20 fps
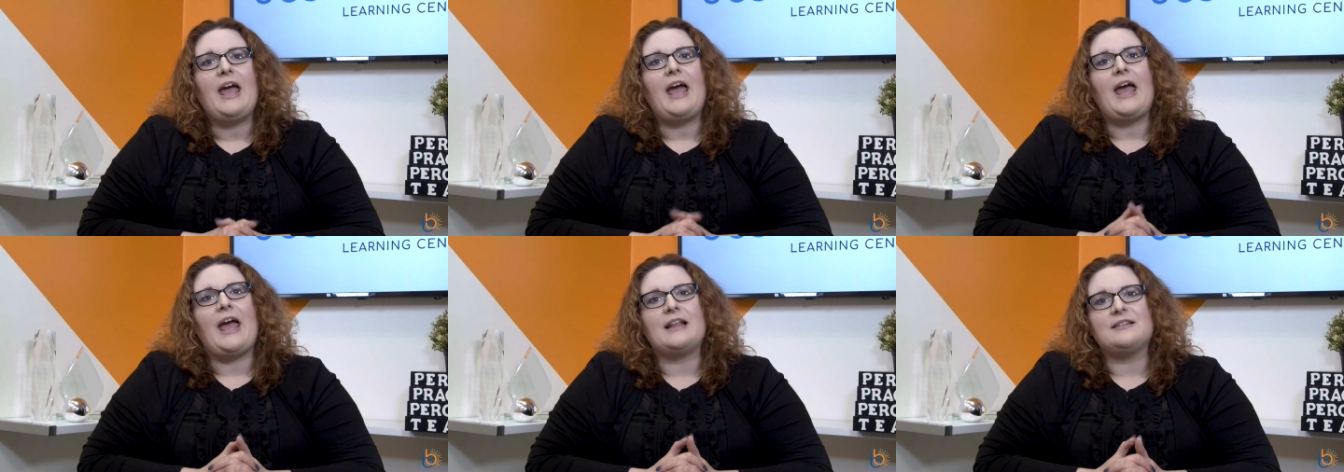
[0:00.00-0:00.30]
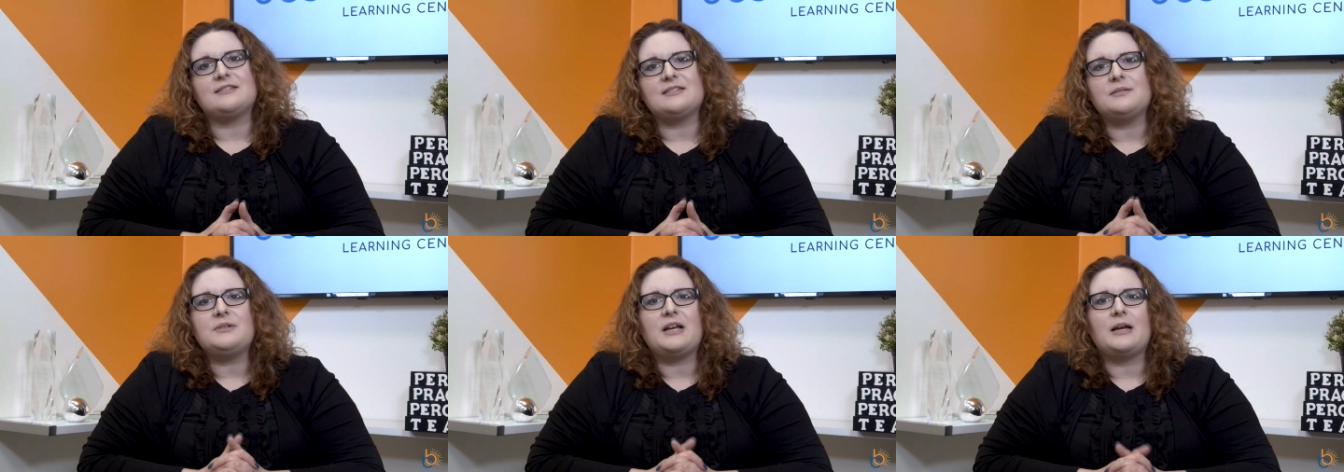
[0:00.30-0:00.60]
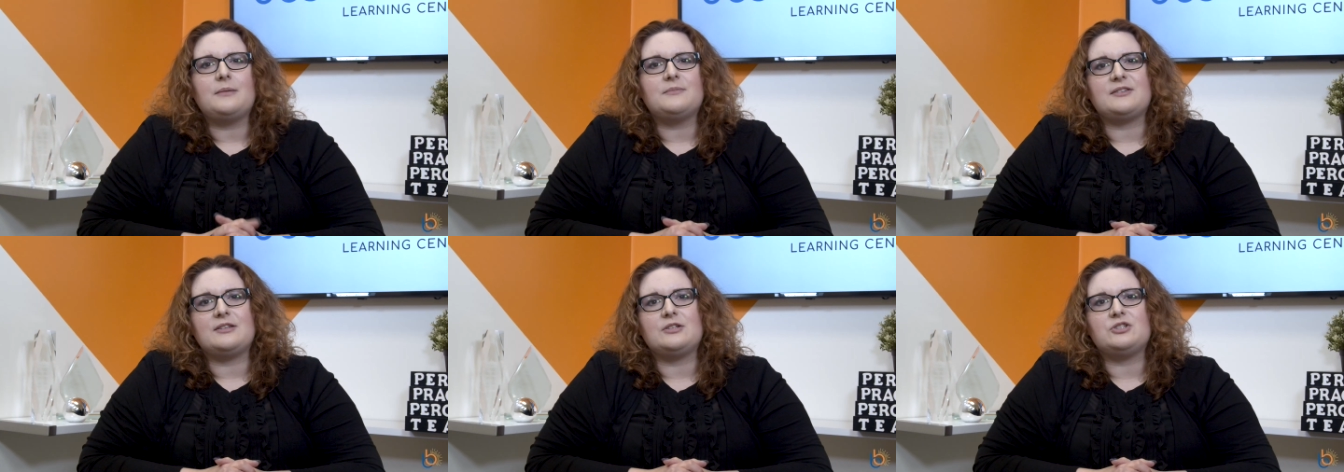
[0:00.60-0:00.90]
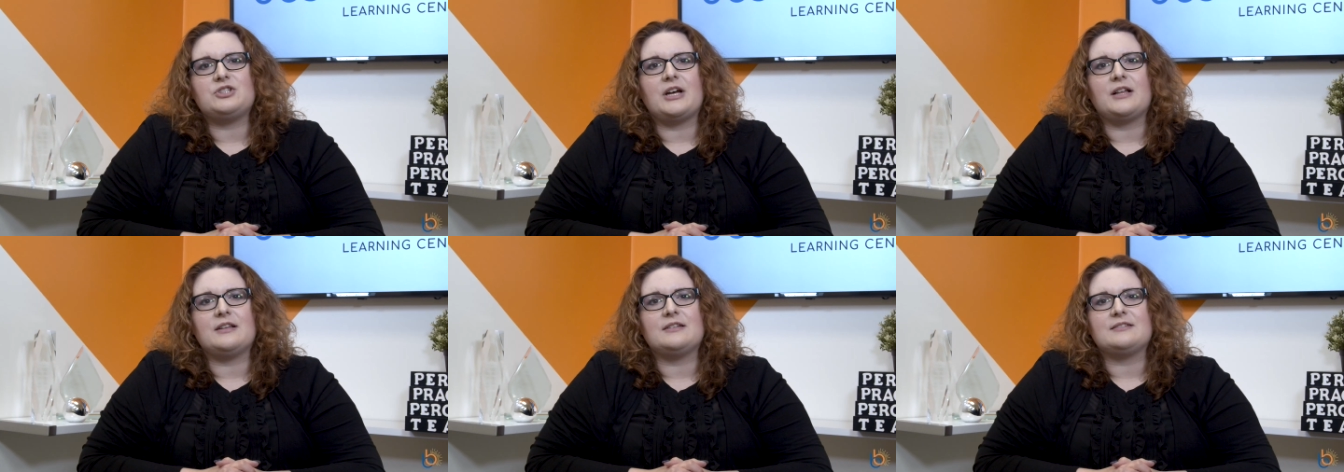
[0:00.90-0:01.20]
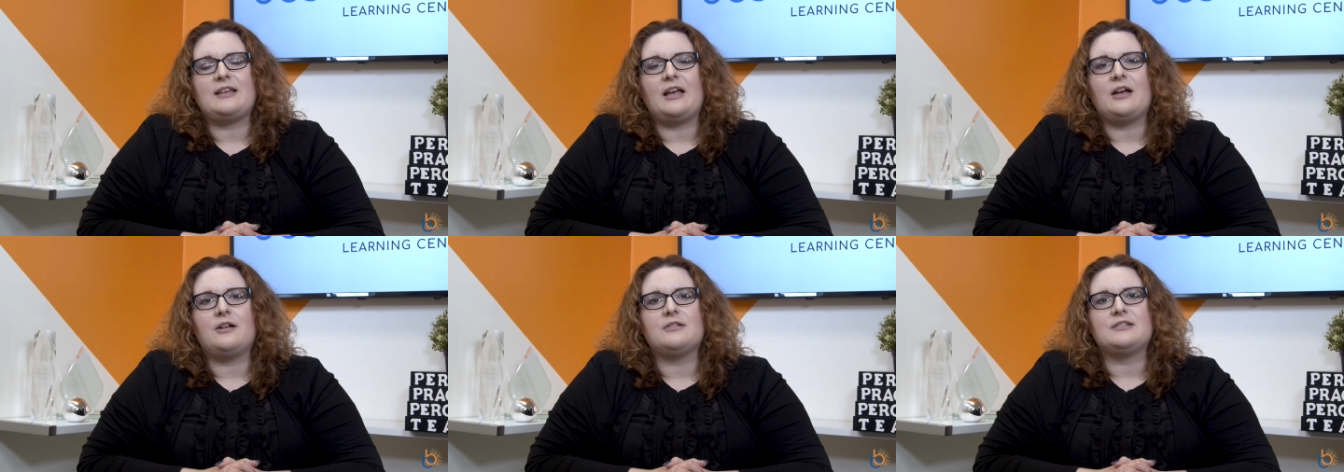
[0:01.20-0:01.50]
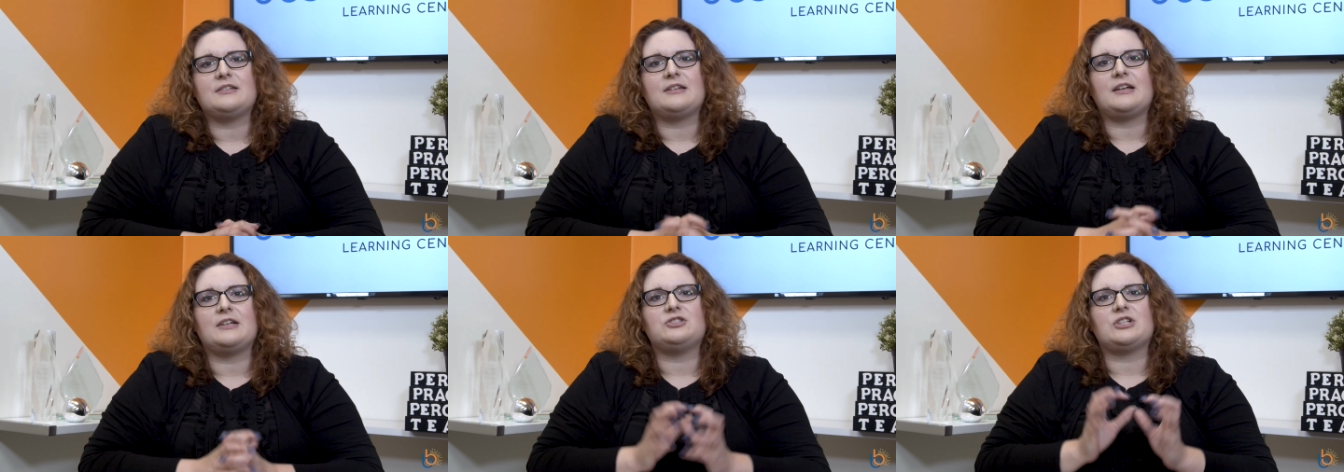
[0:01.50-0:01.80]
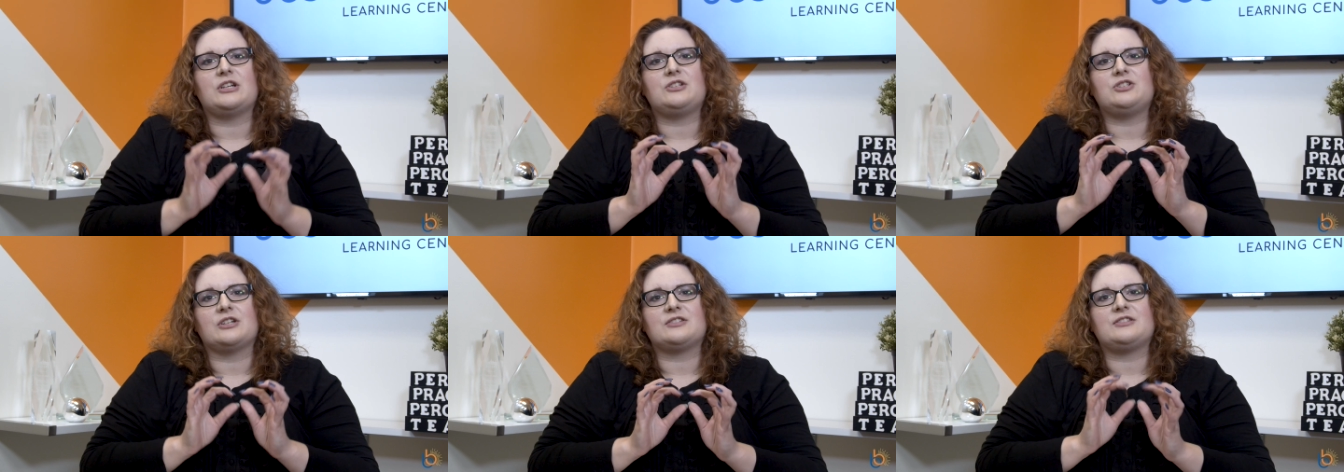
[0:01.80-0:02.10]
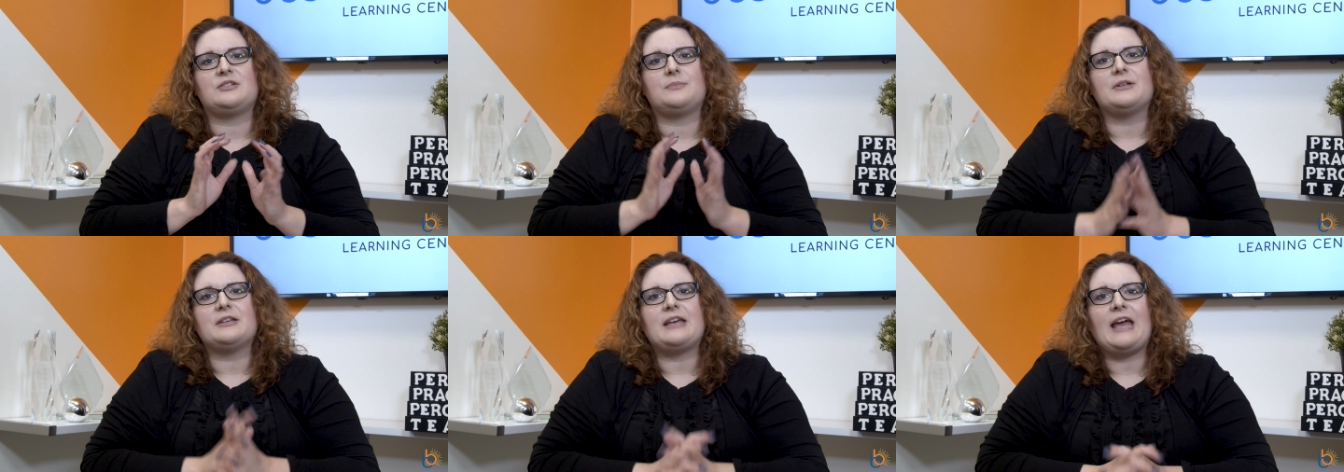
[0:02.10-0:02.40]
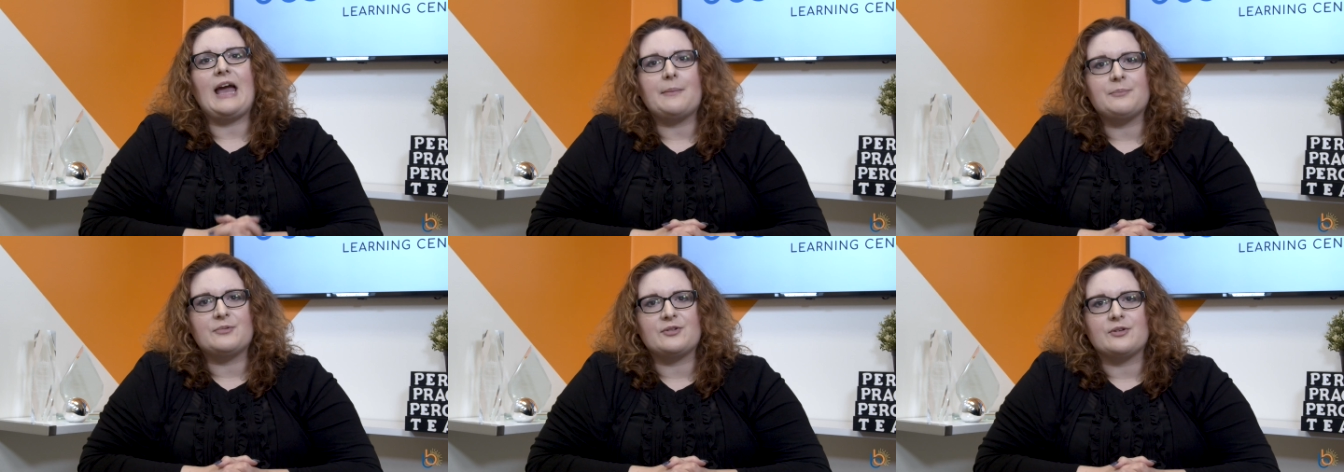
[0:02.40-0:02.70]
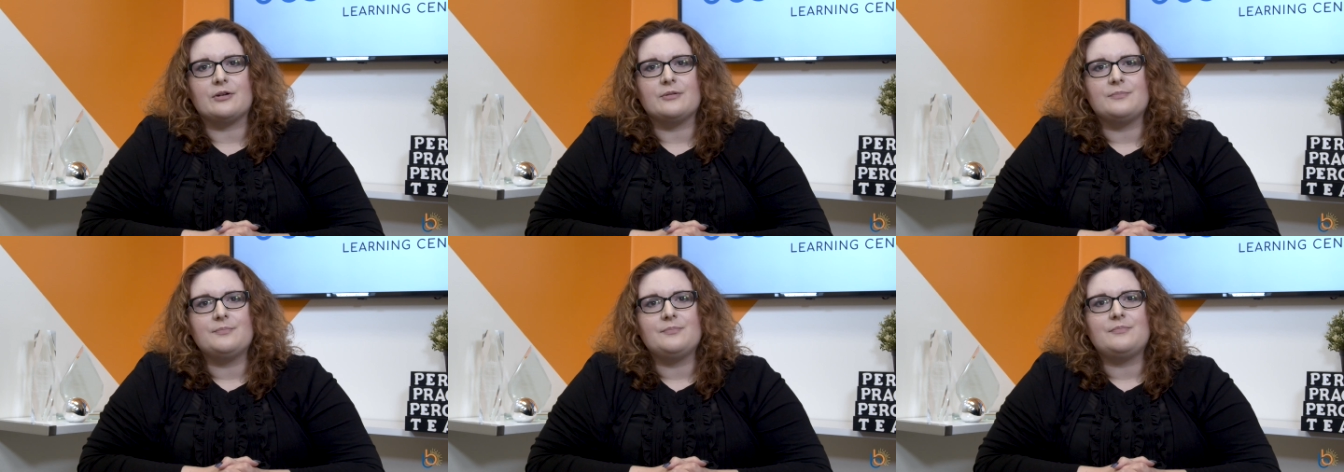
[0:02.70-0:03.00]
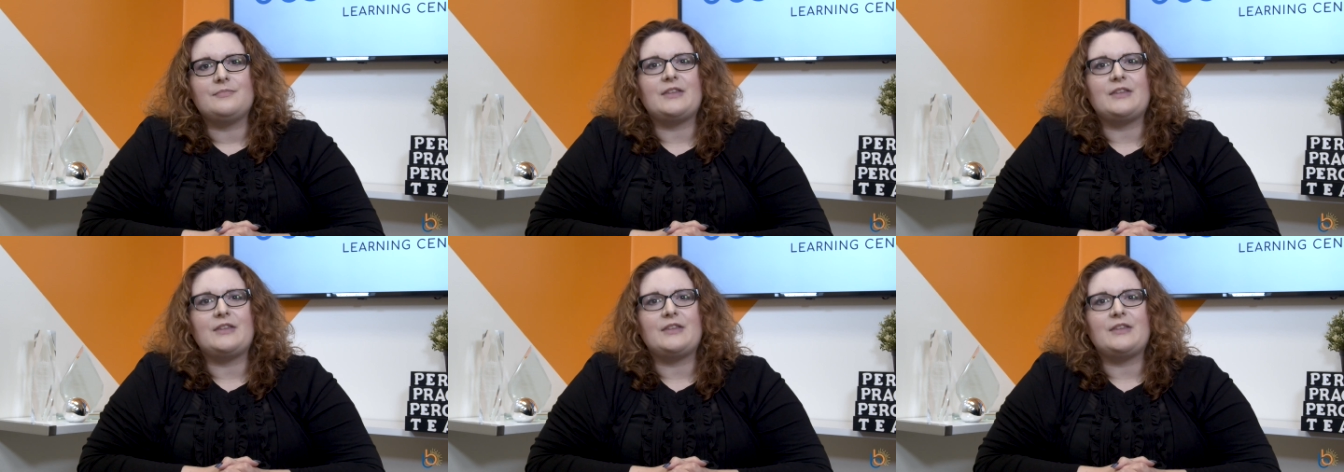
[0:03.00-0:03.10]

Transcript: and sometimes the gel is held in a digestible capsule.